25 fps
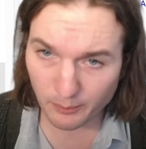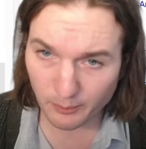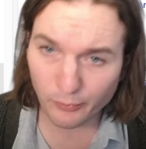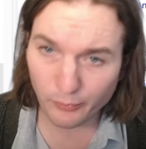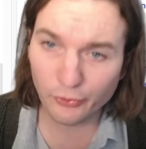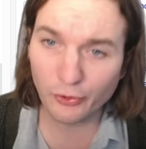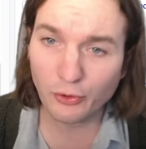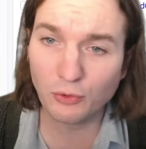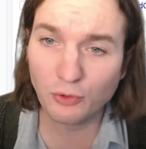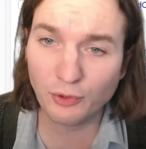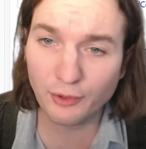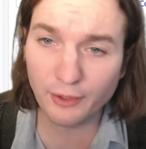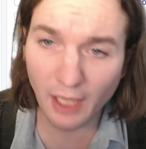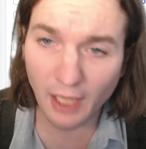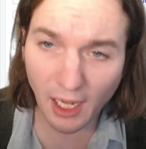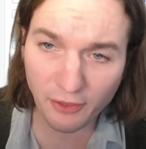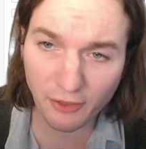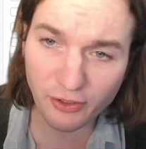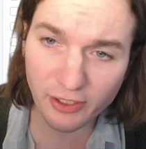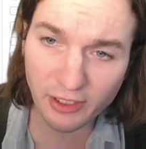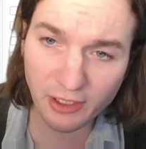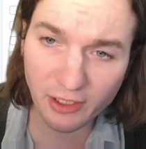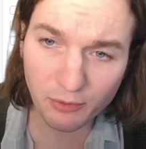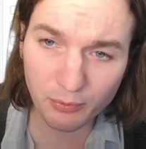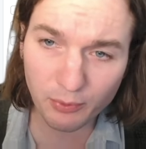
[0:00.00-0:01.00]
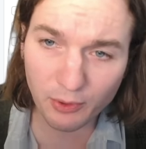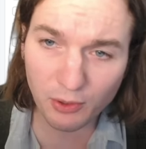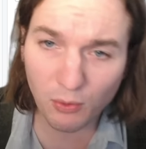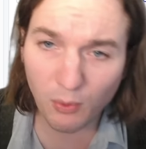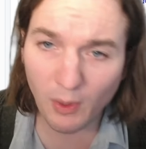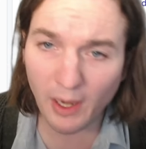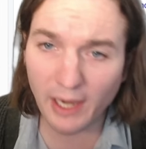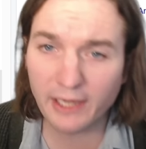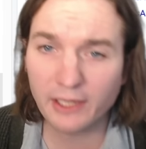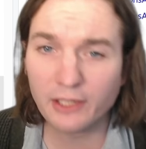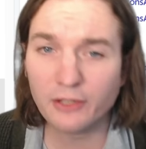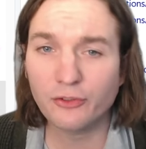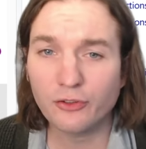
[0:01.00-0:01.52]
So logic
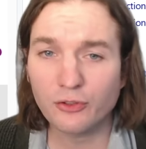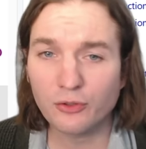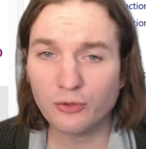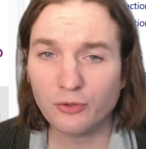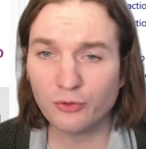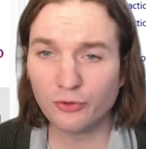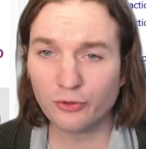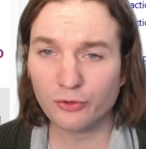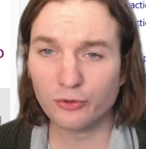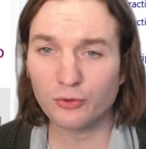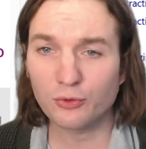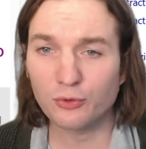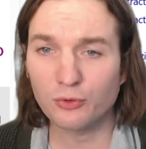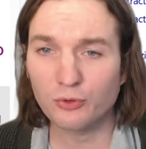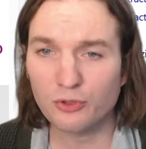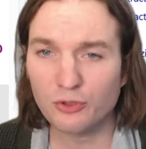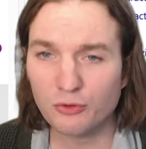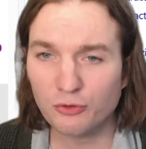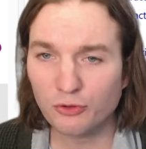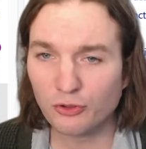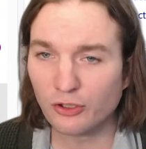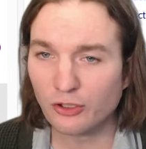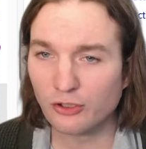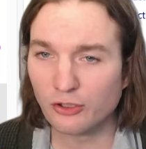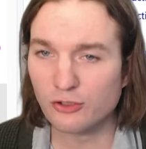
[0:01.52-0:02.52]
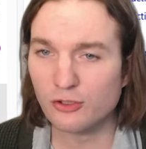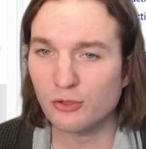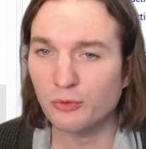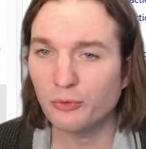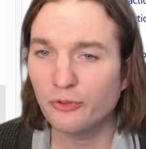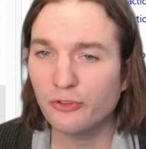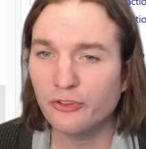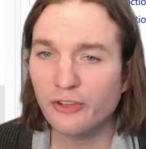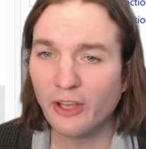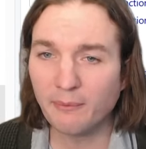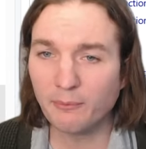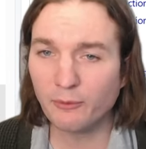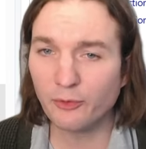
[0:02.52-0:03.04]
requires you to usually do
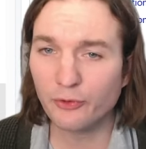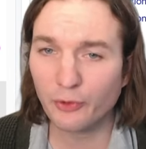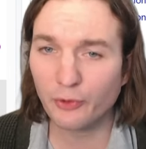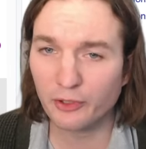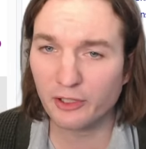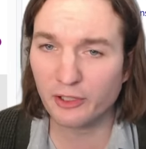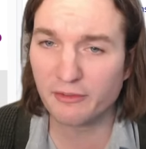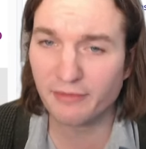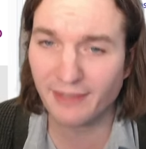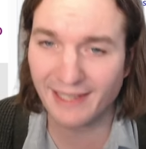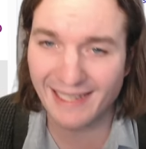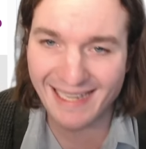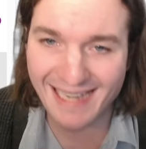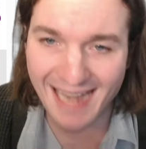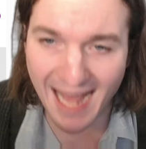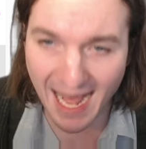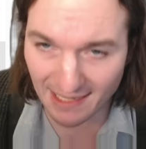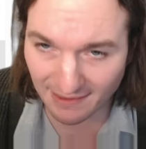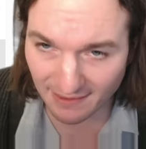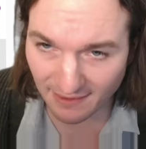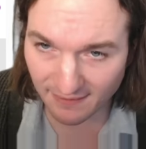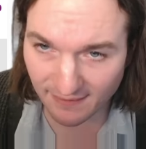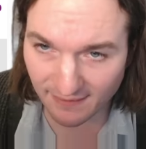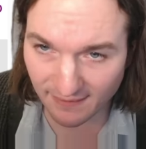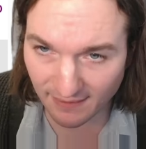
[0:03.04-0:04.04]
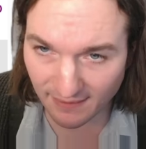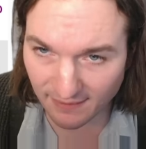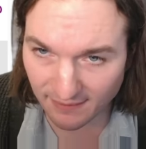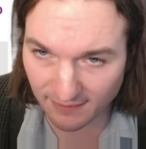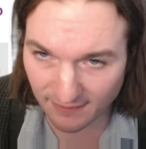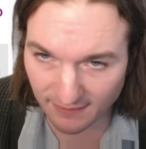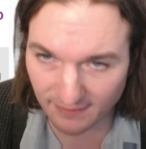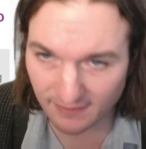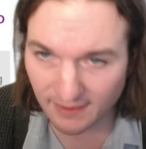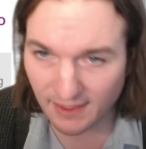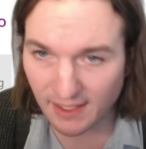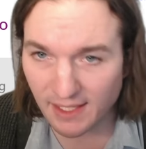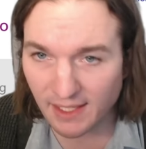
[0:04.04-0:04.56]
some sort of
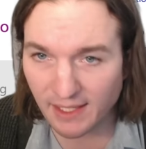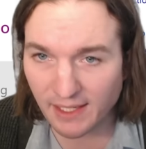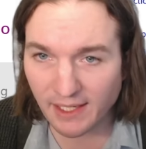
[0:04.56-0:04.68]
analysis.